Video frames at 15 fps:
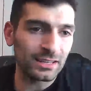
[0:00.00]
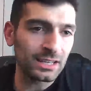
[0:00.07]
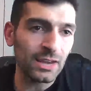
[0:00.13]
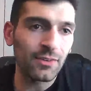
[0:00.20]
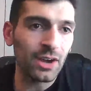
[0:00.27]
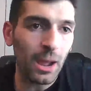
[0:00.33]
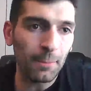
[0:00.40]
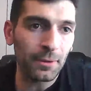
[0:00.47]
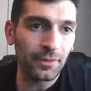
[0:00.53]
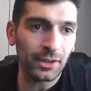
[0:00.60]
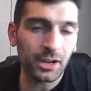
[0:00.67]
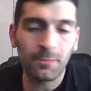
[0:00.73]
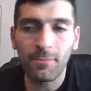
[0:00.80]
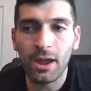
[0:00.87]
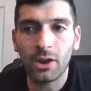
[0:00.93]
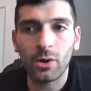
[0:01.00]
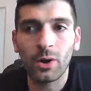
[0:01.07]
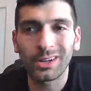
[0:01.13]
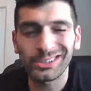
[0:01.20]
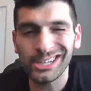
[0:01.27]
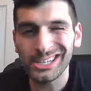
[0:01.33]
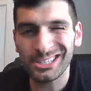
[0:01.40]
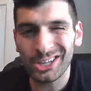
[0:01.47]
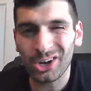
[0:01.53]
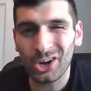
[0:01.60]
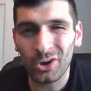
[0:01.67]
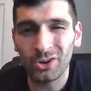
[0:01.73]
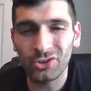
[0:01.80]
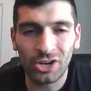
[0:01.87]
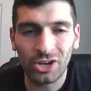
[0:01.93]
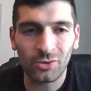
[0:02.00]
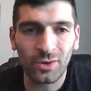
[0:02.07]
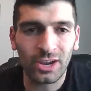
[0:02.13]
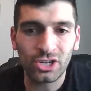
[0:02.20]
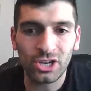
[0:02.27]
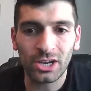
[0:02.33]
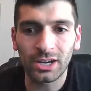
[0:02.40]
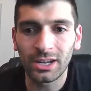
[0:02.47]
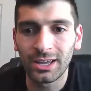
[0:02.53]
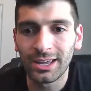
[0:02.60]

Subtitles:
given up on the Camaro, at least the current generation.